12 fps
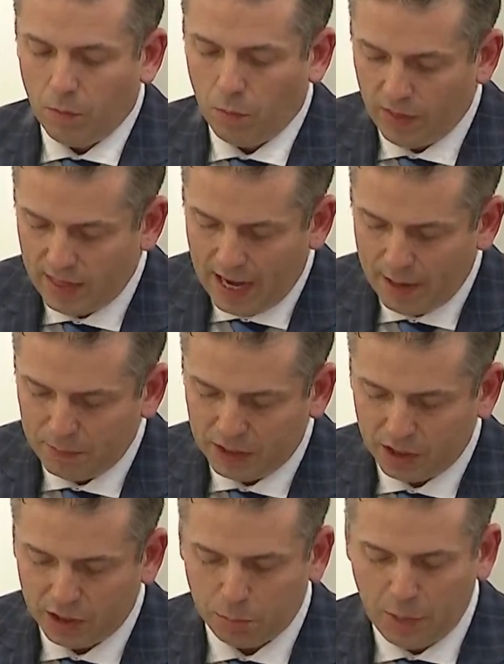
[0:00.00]
With that,
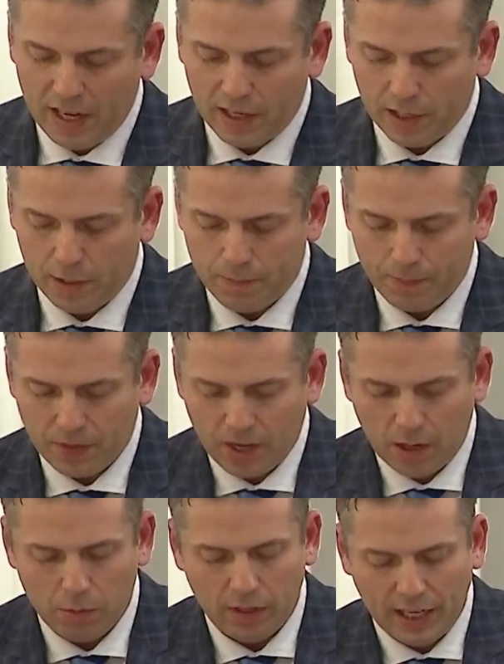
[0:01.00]
Mr. Speaker,
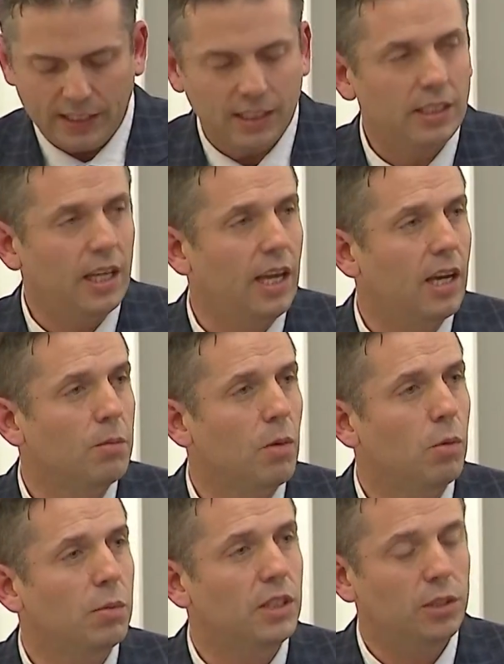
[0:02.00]
I would like to take a
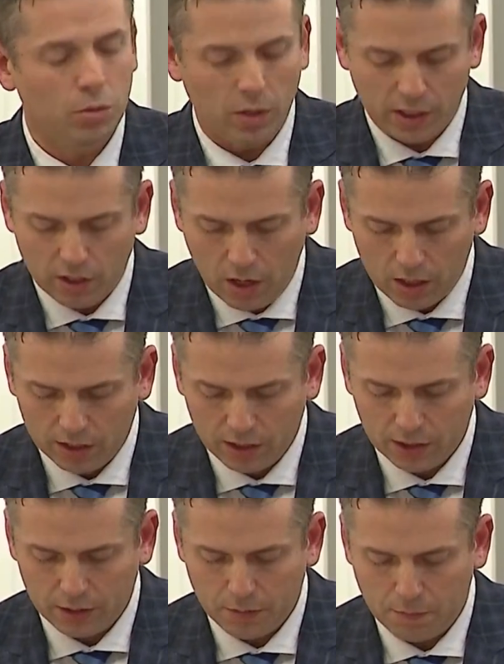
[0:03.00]
moment to
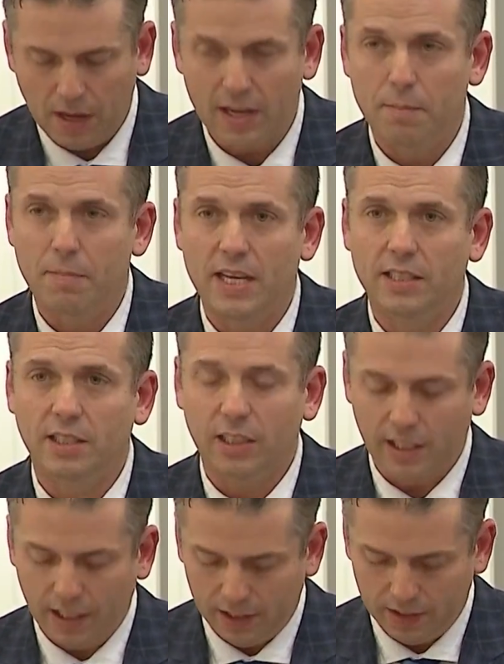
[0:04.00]
acknowledge my amazing
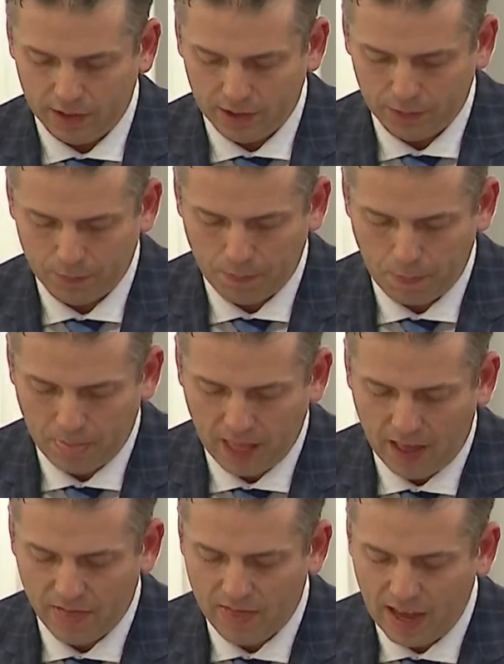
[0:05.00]
kids
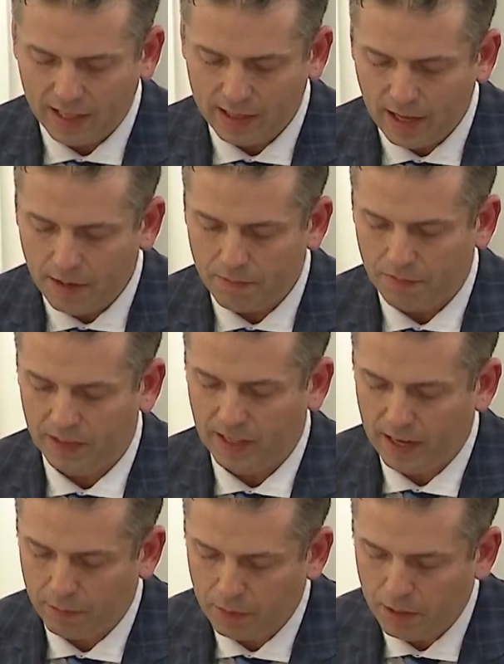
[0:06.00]
and thank them for
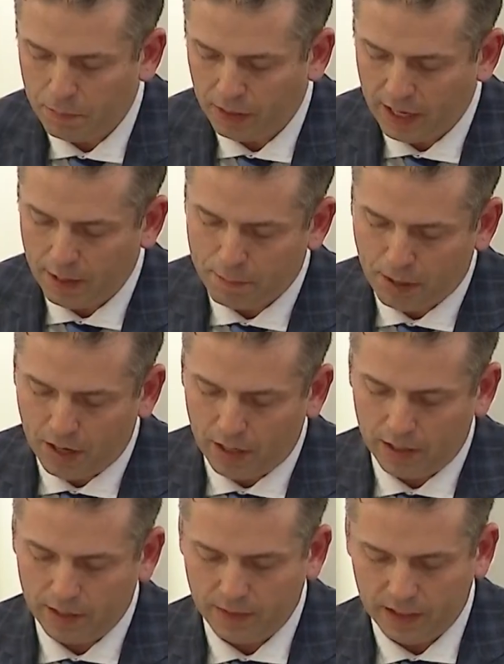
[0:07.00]
letting me play a
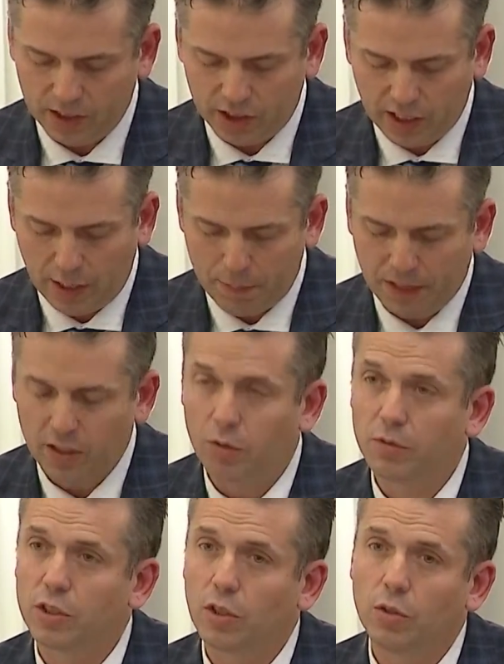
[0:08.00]
part in shaping
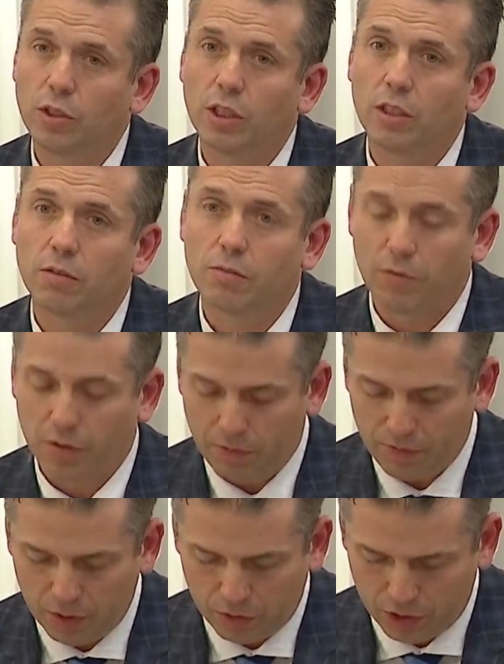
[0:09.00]
Nova Scotia for the
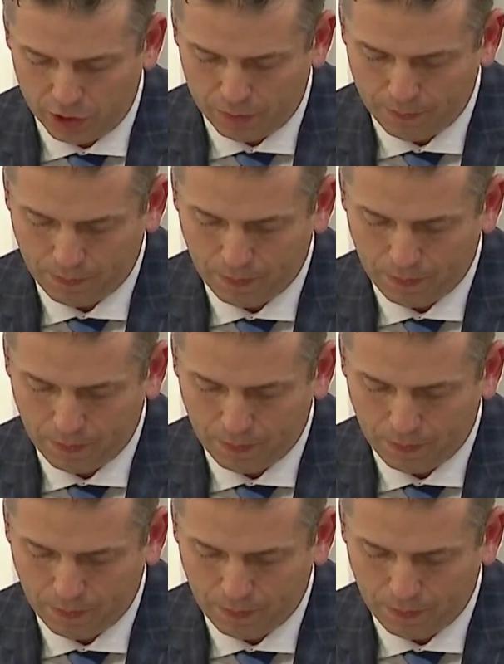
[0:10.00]
future.